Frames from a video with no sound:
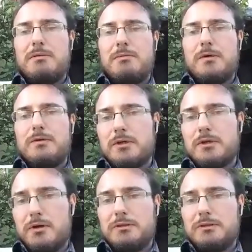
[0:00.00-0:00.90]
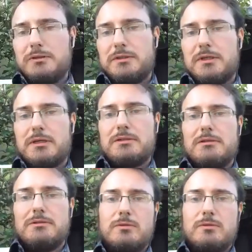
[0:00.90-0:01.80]
But the context is
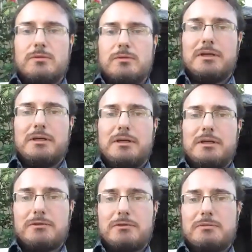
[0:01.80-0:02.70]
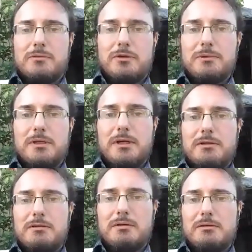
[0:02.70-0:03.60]
always missing in the Western
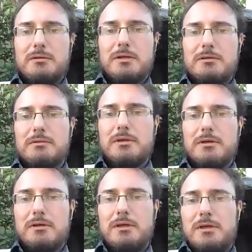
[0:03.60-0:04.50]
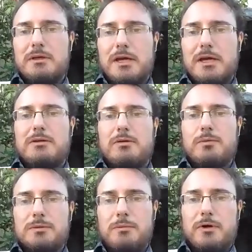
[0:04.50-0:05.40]
propaganda that uh, Kenya
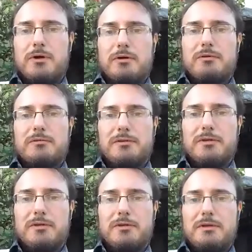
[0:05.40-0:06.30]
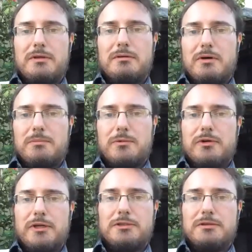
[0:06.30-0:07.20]
was part of the
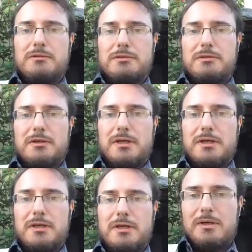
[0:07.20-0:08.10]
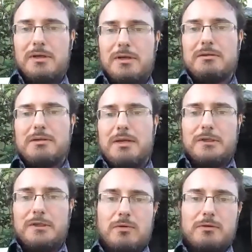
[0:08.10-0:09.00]
operations against the
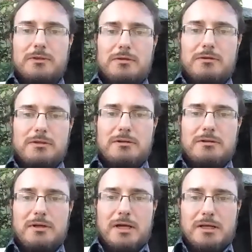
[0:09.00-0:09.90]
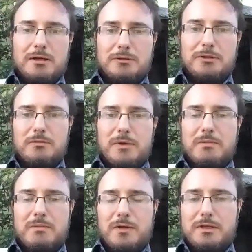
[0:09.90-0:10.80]
Islamic Courts Union and Al
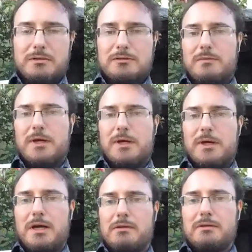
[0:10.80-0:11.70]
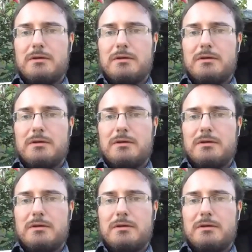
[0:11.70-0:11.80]
Shabaab in Somalia.